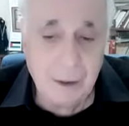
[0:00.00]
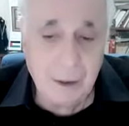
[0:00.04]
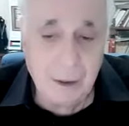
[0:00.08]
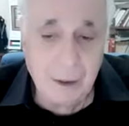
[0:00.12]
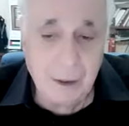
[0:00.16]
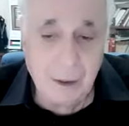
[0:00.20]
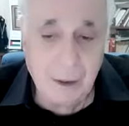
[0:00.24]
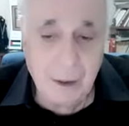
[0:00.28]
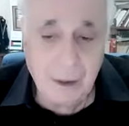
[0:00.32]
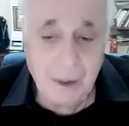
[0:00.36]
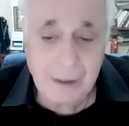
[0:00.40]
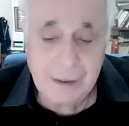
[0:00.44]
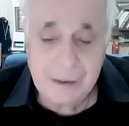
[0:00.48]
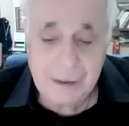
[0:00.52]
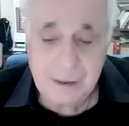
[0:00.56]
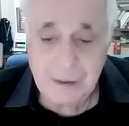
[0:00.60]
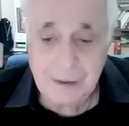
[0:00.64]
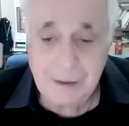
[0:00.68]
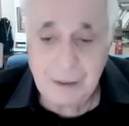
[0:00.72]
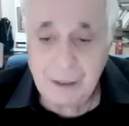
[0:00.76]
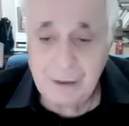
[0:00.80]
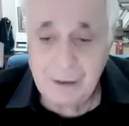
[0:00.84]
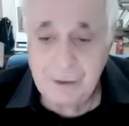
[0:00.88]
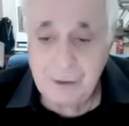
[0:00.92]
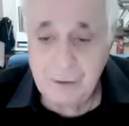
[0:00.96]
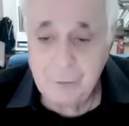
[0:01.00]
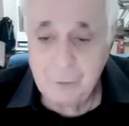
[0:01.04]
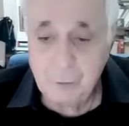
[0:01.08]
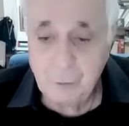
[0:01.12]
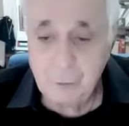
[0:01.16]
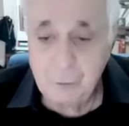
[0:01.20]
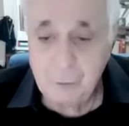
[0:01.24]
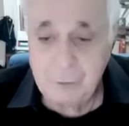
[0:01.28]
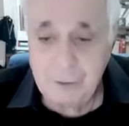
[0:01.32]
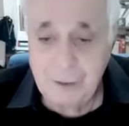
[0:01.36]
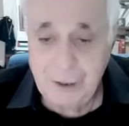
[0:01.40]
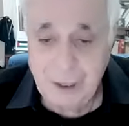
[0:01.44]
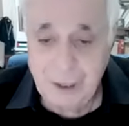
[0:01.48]
as in
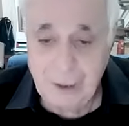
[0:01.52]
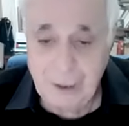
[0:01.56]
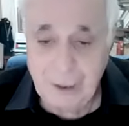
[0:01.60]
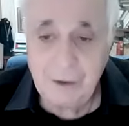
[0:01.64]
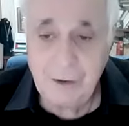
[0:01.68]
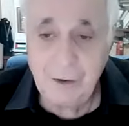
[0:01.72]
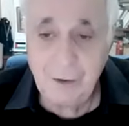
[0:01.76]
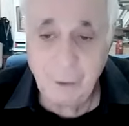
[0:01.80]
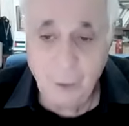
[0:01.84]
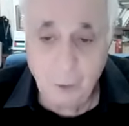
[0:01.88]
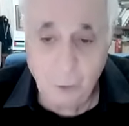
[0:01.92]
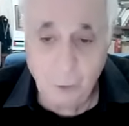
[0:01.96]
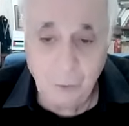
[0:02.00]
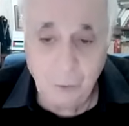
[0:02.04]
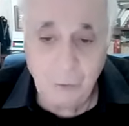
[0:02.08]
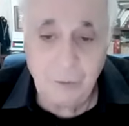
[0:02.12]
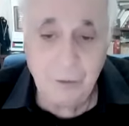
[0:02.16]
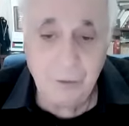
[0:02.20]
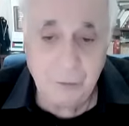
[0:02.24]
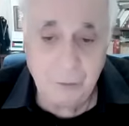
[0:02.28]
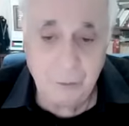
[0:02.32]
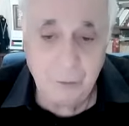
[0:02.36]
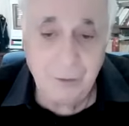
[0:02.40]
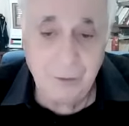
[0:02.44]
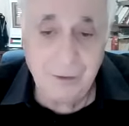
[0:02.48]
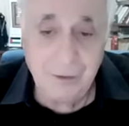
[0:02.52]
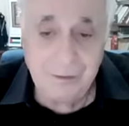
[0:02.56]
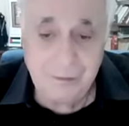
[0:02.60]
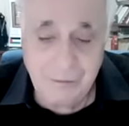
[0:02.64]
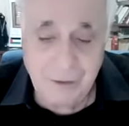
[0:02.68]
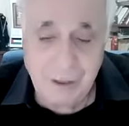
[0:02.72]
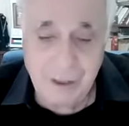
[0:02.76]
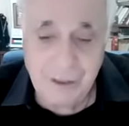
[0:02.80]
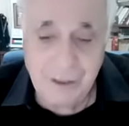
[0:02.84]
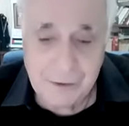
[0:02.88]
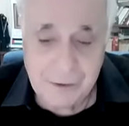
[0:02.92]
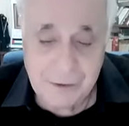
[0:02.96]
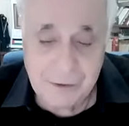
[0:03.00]
1948, in order to
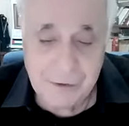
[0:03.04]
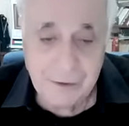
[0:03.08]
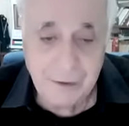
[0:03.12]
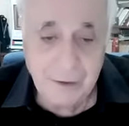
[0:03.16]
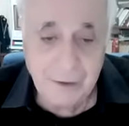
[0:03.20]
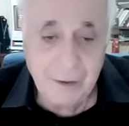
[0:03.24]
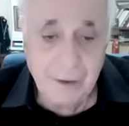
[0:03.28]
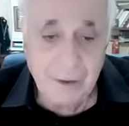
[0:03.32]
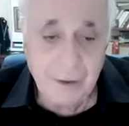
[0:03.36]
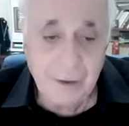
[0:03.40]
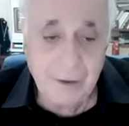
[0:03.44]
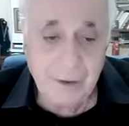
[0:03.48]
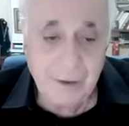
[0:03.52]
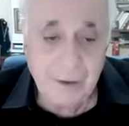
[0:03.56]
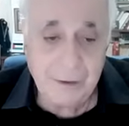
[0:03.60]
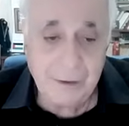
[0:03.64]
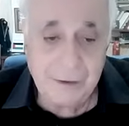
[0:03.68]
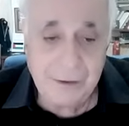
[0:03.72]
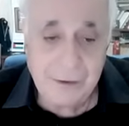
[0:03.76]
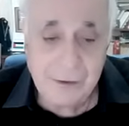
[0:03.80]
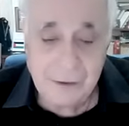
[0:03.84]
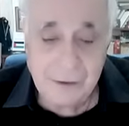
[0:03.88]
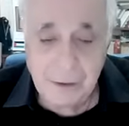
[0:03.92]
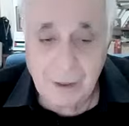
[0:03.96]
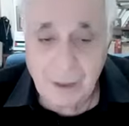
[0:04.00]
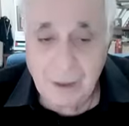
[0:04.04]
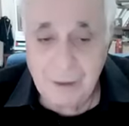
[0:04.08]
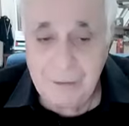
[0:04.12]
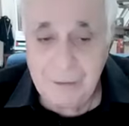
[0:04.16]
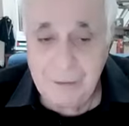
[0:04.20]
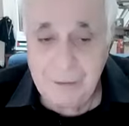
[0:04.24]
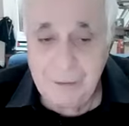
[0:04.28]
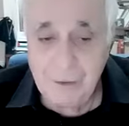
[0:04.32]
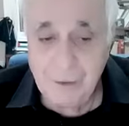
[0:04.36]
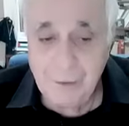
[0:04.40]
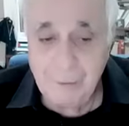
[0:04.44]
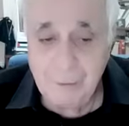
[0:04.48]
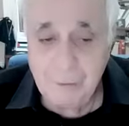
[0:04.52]
advance its
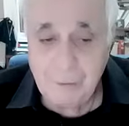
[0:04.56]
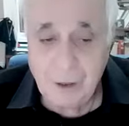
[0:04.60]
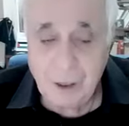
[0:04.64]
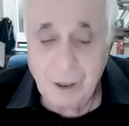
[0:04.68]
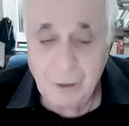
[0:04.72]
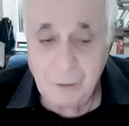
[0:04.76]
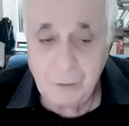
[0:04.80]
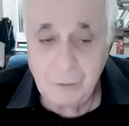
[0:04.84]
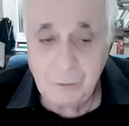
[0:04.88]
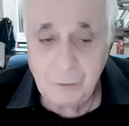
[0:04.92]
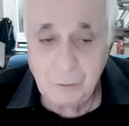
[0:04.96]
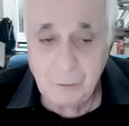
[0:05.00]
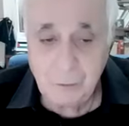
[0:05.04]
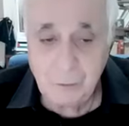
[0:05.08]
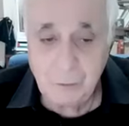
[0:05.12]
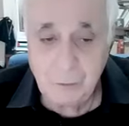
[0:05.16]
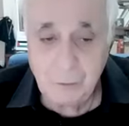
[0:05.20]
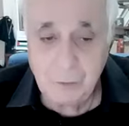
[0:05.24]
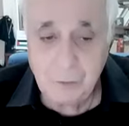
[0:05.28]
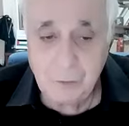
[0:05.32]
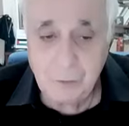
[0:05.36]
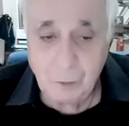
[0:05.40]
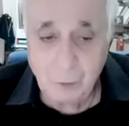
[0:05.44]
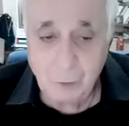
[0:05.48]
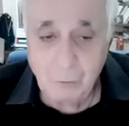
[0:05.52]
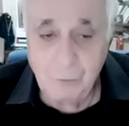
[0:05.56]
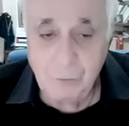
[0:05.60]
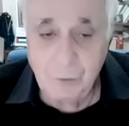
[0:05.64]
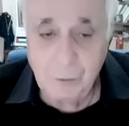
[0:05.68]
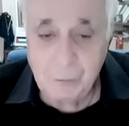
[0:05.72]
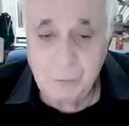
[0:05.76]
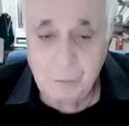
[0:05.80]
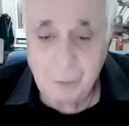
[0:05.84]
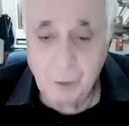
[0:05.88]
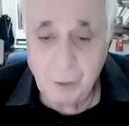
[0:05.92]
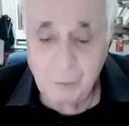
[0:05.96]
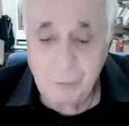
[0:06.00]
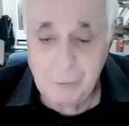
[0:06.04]
idea of how to solve the
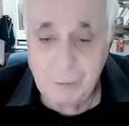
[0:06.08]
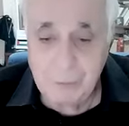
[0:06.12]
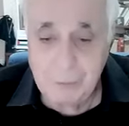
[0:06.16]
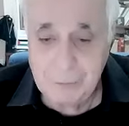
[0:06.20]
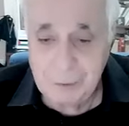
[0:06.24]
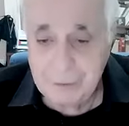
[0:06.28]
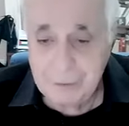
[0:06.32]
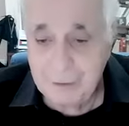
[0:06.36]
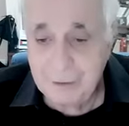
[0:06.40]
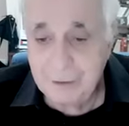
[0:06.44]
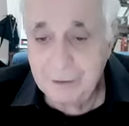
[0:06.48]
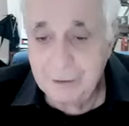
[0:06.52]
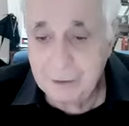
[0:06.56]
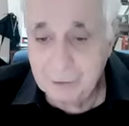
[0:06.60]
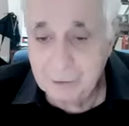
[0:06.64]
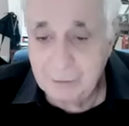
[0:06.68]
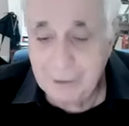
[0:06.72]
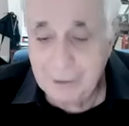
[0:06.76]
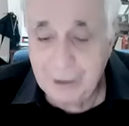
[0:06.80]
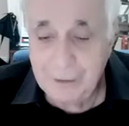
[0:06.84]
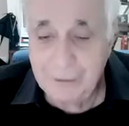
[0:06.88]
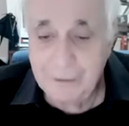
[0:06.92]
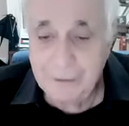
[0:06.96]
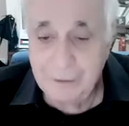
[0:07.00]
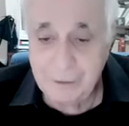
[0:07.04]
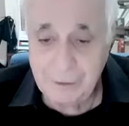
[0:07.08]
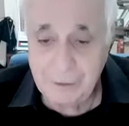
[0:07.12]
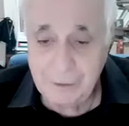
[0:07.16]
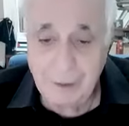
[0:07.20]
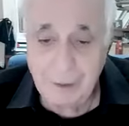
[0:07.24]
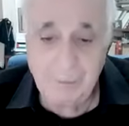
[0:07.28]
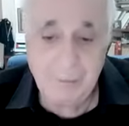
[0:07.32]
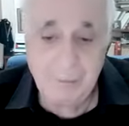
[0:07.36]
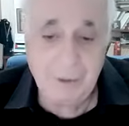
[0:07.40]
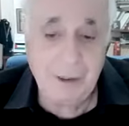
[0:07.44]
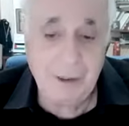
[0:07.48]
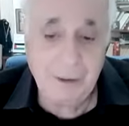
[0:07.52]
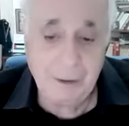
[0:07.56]
problem that it created,
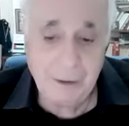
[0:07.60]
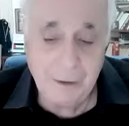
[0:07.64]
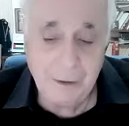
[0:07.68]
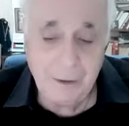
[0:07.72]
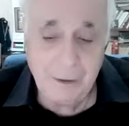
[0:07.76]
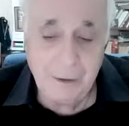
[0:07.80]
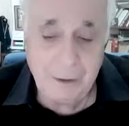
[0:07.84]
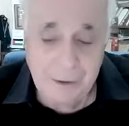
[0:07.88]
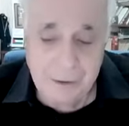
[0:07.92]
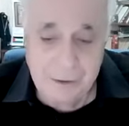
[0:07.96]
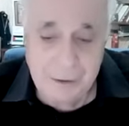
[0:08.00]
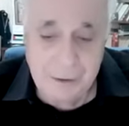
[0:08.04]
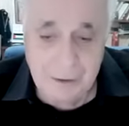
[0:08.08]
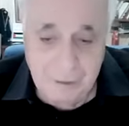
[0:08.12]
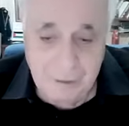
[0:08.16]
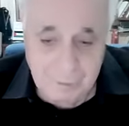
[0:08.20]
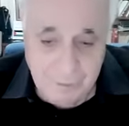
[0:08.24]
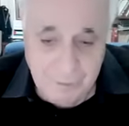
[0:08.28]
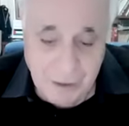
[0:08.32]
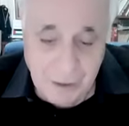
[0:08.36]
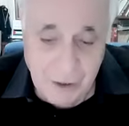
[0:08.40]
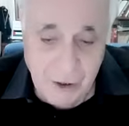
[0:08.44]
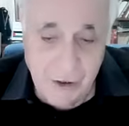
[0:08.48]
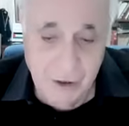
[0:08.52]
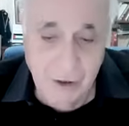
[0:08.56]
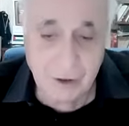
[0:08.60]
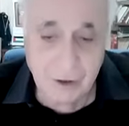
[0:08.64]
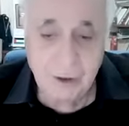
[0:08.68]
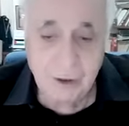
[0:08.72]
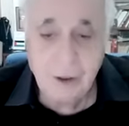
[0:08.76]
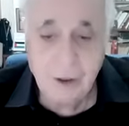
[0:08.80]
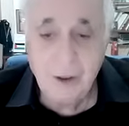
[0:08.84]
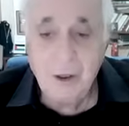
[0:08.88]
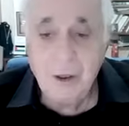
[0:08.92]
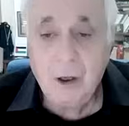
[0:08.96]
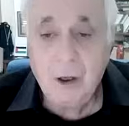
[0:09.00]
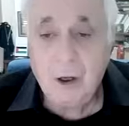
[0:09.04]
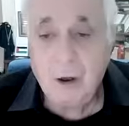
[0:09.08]
namely its invasion
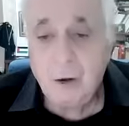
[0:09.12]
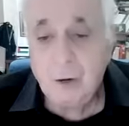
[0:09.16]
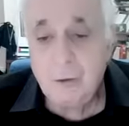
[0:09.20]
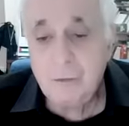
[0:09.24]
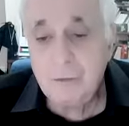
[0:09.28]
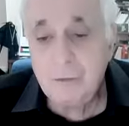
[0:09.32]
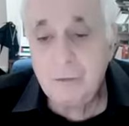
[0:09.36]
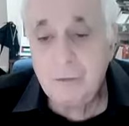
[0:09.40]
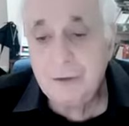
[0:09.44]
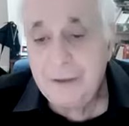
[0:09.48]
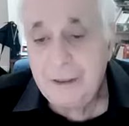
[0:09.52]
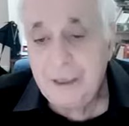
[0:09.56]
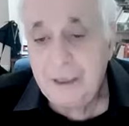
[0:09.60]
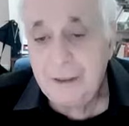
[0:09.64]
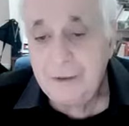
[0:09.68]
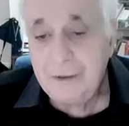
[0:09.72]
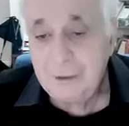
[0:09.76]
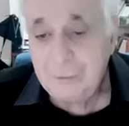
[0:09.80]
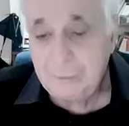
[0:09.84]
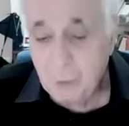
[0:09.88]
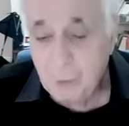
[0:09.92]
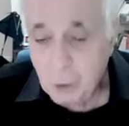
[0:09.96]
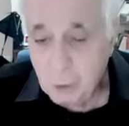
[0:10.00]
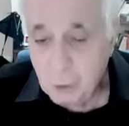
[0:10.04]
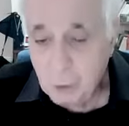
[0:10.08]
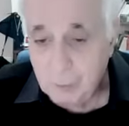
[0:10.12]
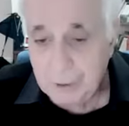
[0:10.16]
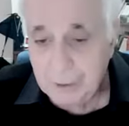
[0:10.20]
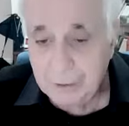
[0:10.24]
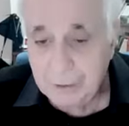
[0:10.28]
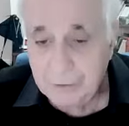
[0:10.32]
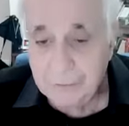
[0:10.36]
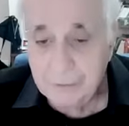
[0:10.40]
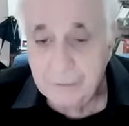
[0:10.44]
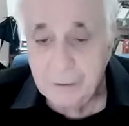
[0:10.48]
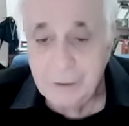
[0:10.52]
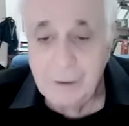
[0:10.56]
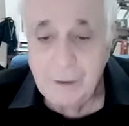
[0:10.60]
of a native
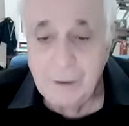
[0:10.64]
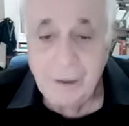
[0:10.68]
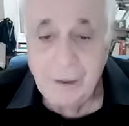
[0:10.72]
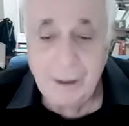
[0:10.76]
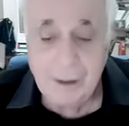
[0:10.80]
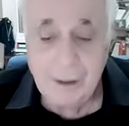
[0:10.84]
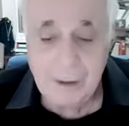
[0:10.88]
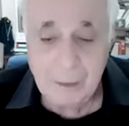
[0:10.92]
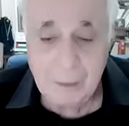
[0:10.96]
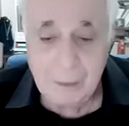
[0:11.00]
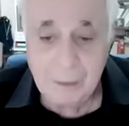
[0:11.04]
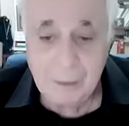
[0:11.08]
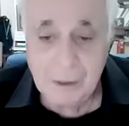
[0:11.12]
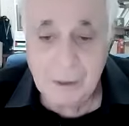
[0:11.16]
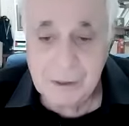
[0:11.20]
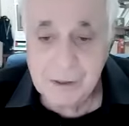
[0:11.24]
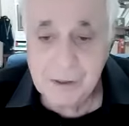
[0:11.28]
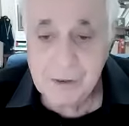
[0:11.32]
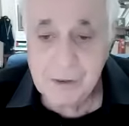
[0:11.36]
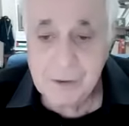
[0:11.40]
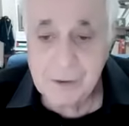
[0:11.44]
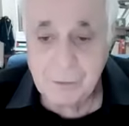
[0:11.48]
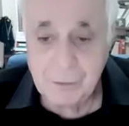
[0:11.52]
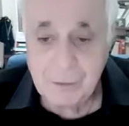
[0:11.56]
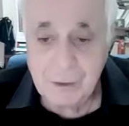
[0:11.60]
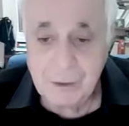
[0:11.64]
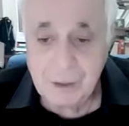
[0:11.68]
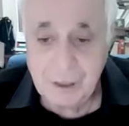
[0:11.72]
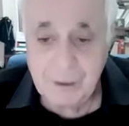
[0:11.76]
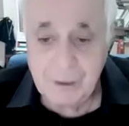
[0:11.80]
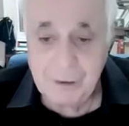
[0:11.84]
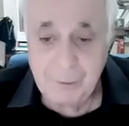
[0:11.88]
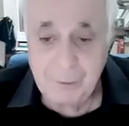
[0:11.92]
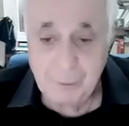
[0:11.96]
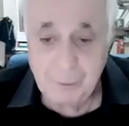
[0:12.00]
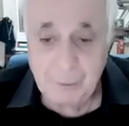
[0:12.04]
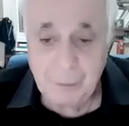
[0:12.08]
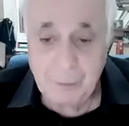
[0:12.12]
homeland and the presence of the
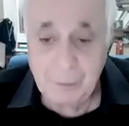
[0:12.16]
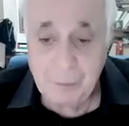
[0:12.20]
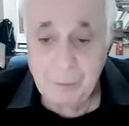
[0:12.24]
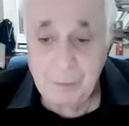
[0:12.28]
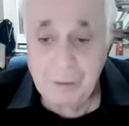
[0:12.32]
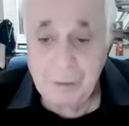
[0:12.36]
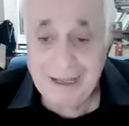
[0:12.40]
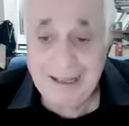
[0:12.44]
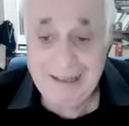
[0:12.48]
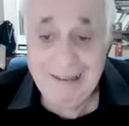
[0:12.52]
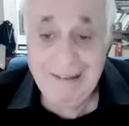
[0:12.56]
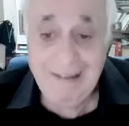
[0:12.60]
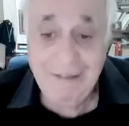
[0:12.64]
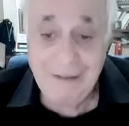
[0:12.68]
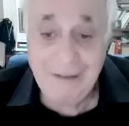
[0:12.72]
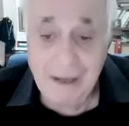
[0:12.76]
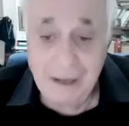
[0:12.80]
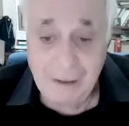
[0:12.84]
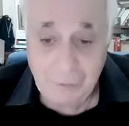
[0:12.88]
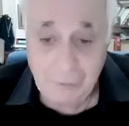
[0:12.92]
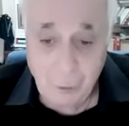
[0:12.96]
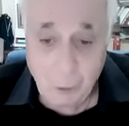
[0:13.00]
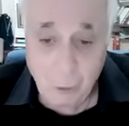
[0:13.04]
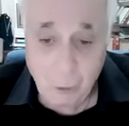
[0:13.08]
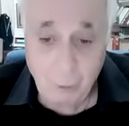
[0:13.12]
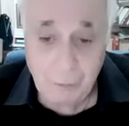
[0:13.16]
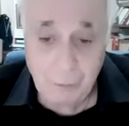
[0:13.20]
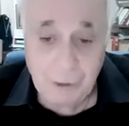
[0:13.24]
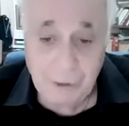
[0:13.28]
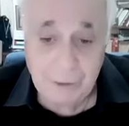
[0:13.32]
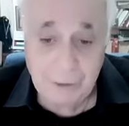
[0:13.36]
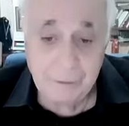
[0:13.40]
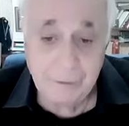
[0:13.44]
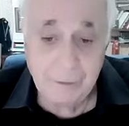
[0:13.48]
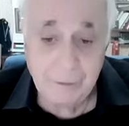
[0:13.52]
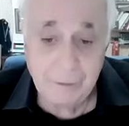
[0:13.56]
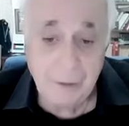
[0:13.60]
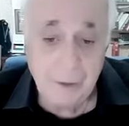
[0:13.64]
native people in that
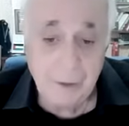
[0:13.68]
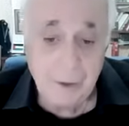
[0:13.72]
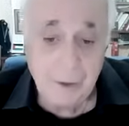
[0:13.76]
homeland.